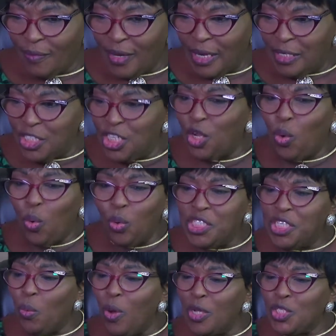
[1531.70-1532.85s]
She
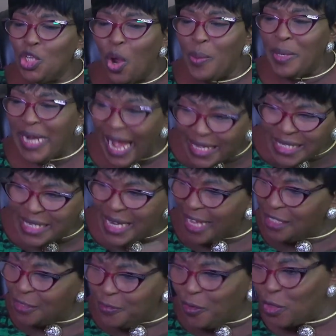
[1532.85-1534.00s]
was not reacting at the
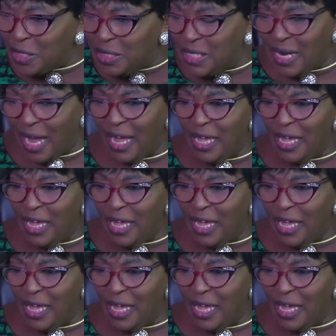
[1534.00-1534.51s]
first dinner.